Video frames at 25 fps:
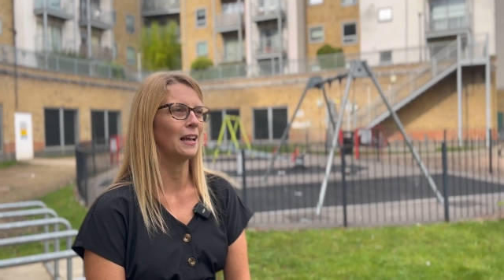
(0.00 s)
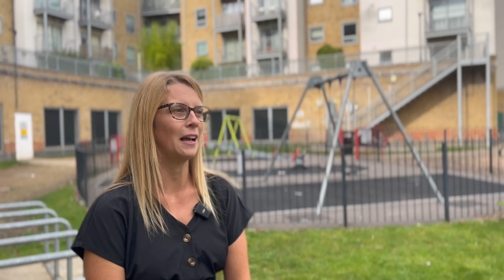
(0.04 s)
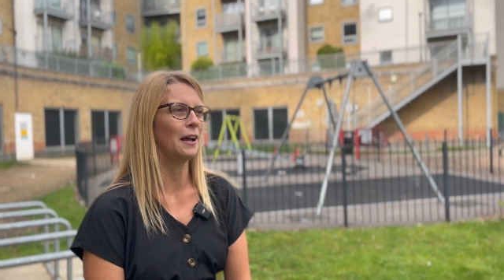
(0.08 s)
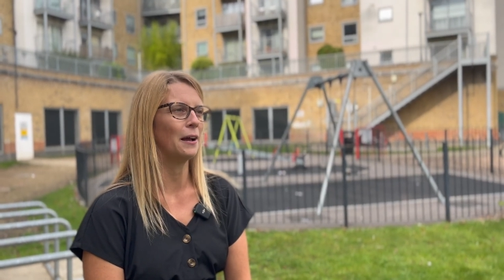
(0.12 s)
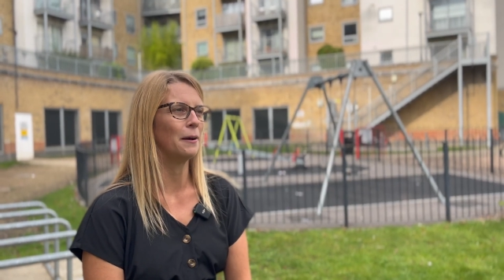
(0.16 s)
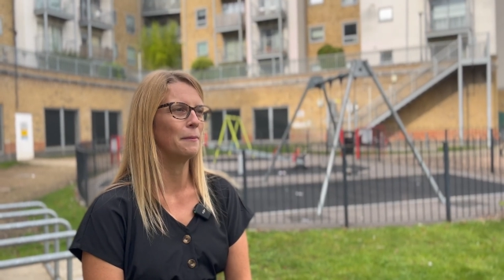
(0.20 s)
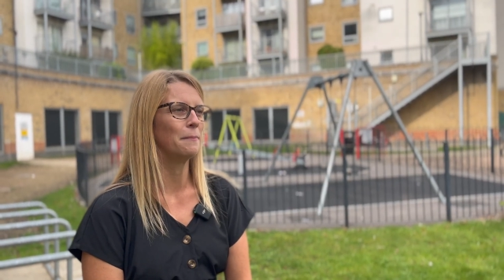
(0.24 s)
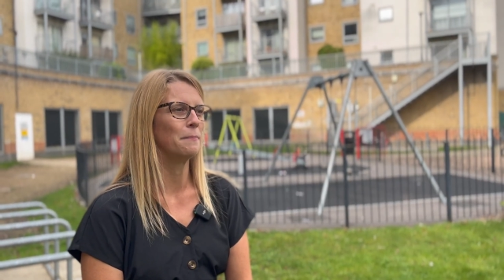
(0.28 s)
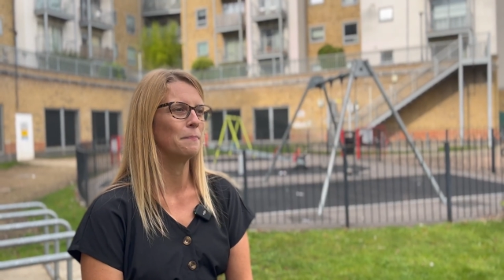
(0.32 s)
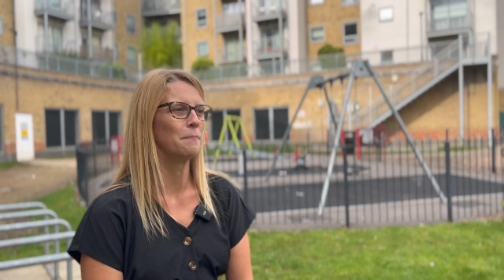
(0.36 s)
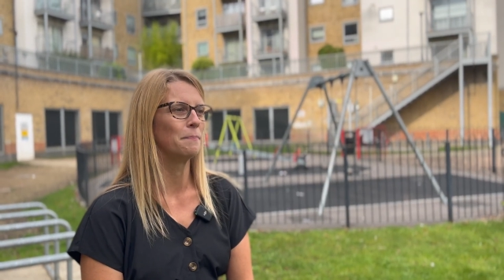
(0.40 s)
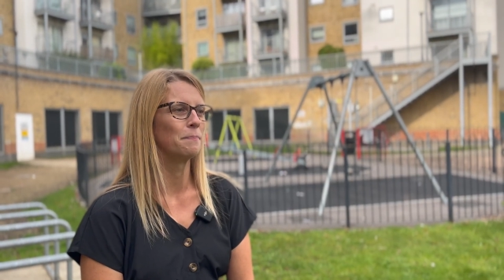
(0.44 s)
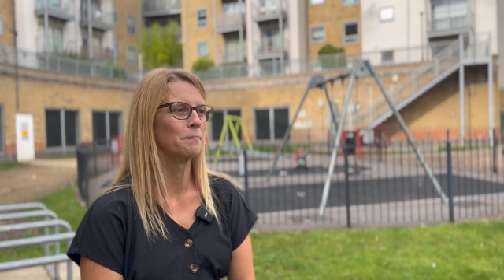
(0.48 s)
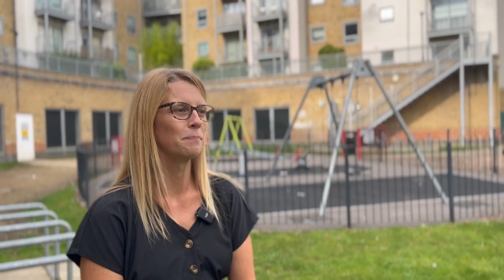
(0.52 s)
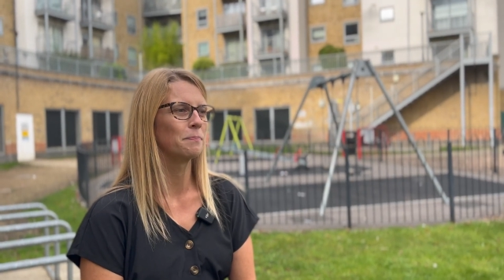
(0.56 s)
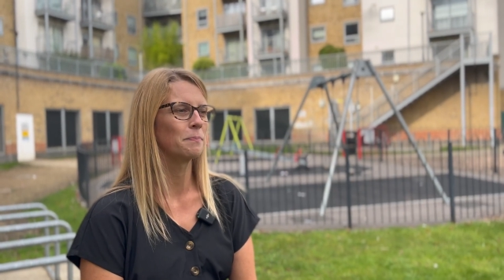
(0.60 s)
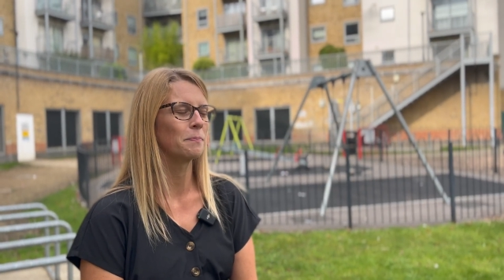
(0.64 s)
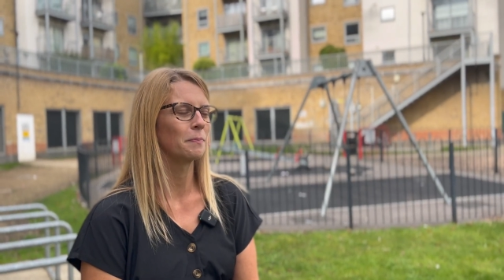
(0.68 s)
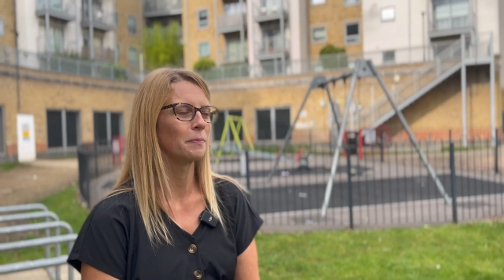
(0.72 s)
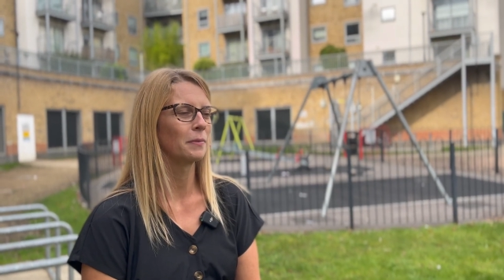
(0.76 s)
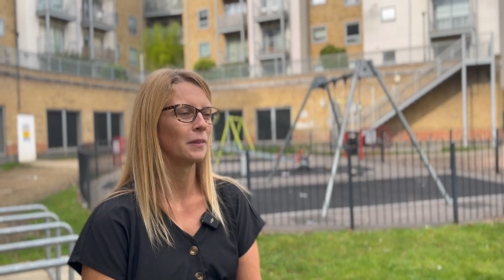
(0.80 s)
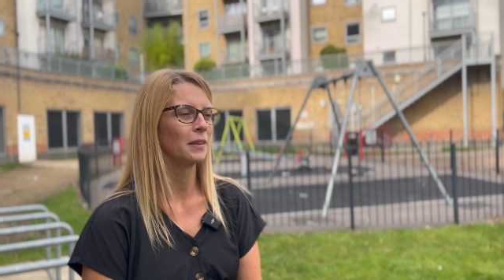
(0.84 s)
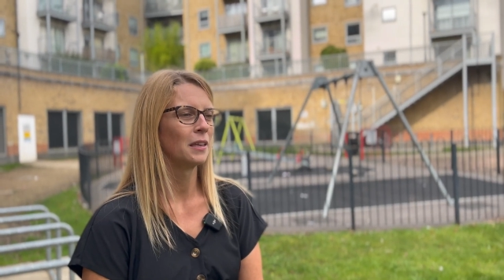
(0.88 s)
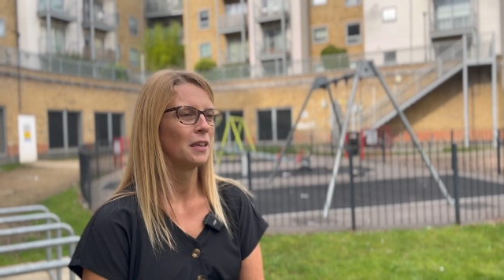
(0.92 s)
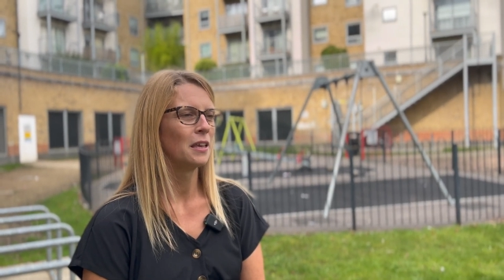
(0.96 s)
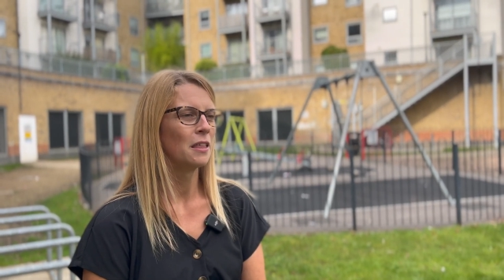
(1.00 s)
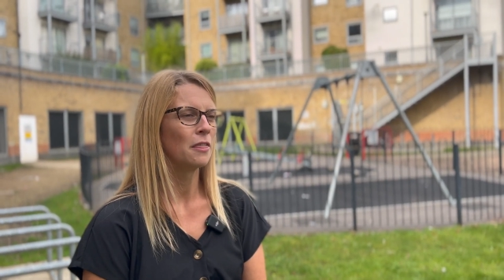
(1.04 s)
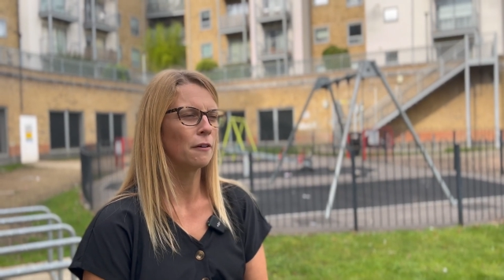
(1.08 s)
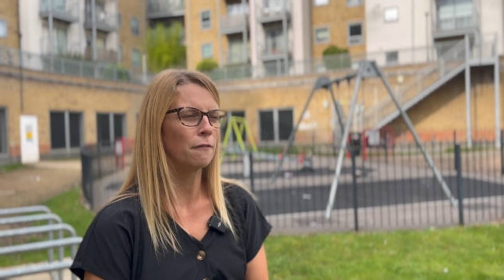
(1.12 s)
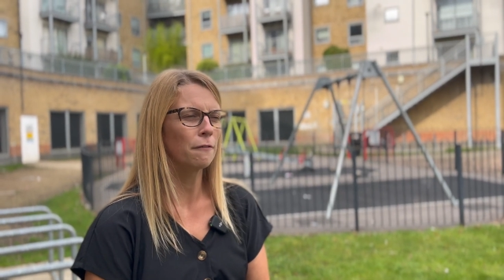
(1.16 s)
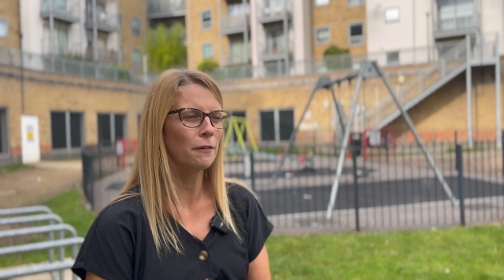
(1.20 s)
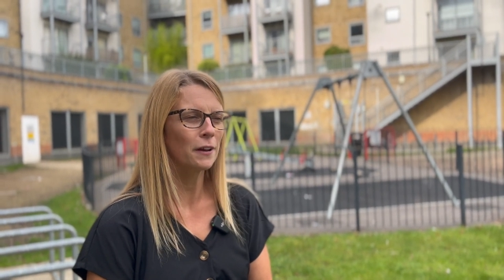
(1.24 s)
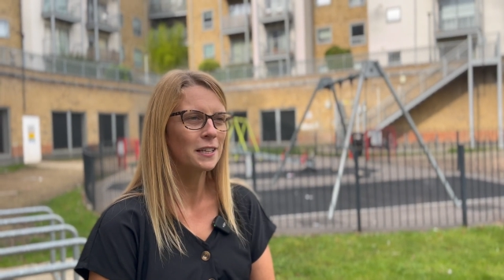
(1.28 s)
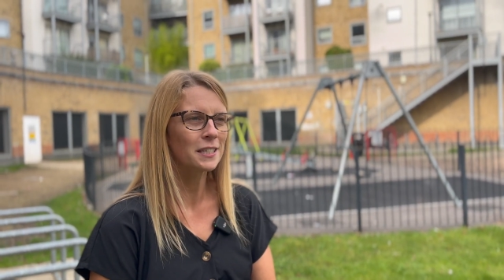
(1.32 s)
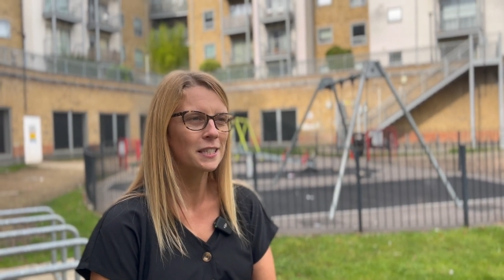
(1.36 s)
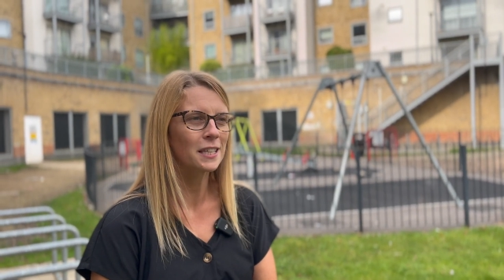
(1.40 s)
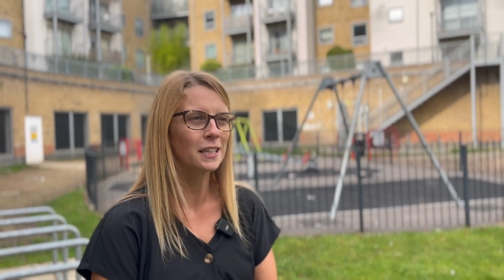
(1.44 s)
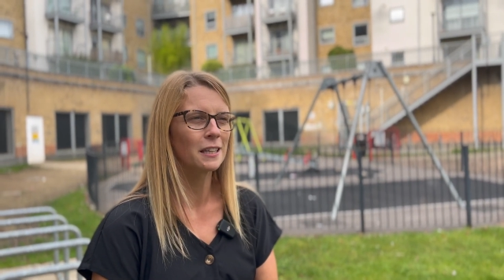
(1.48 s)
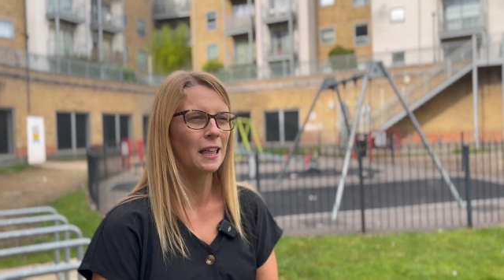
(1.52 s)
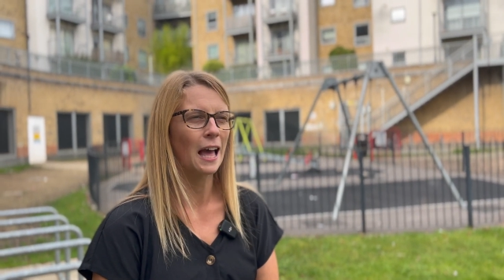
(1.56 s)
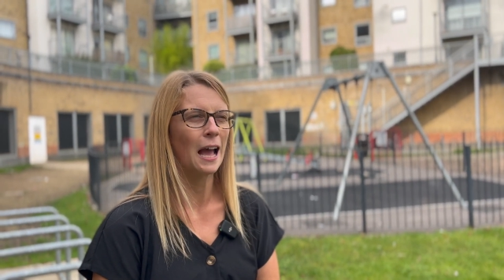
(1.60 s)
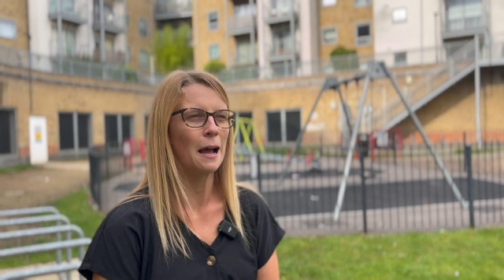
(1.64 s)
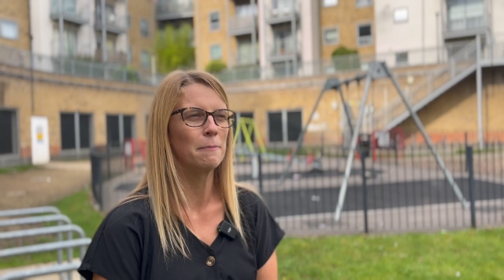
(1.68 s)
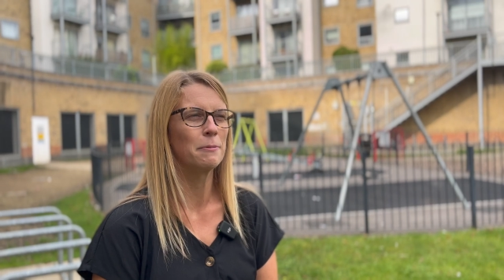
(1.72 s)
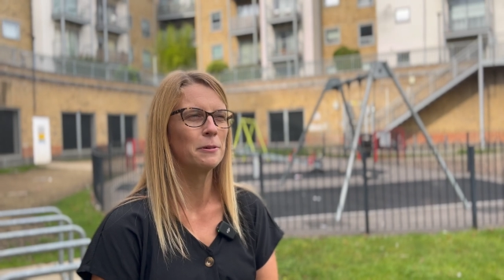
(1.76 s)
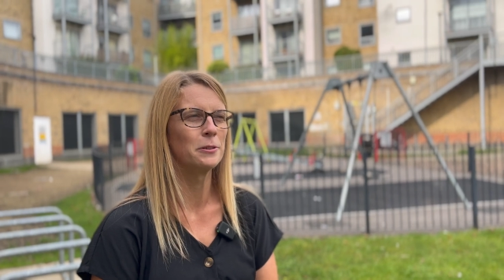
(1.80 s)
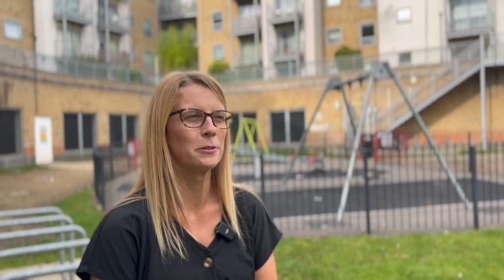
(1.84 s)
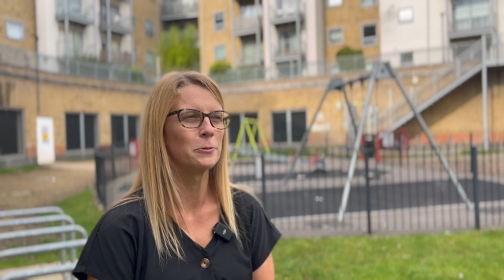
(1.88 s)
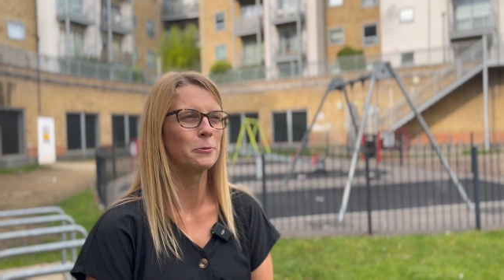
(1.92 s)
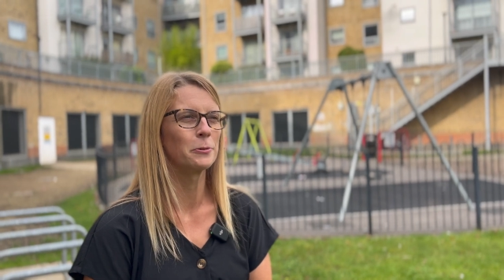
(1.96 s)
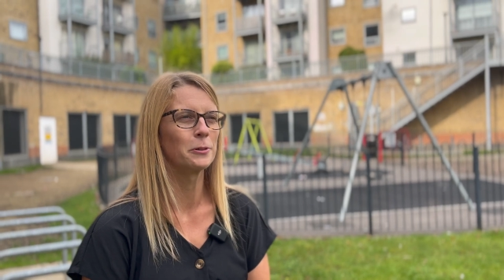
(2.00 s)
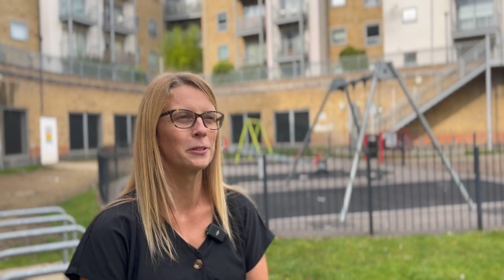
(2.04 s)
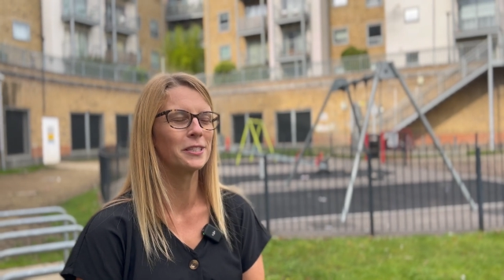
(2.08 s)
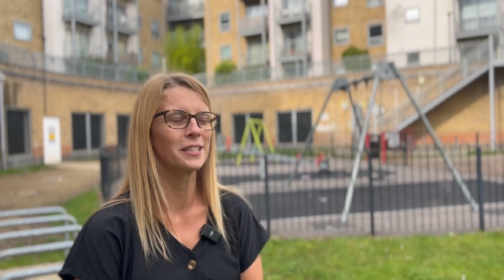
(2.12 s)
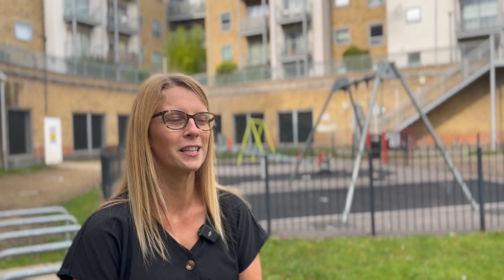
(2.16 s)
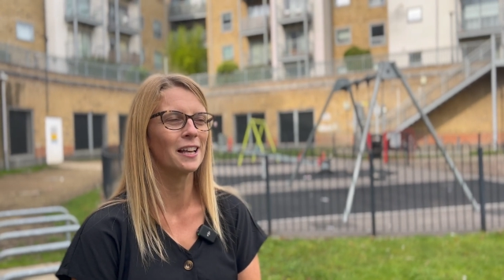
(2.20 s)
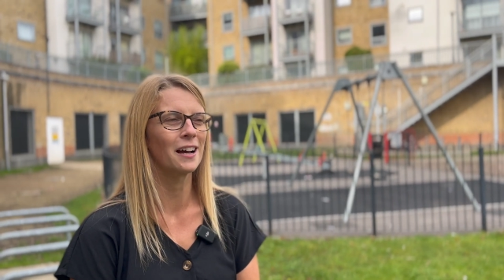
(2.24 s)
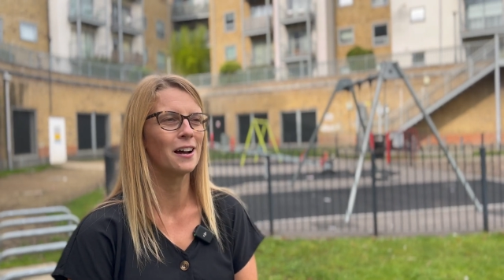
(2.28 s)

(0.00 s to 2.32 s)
The first thing that happened was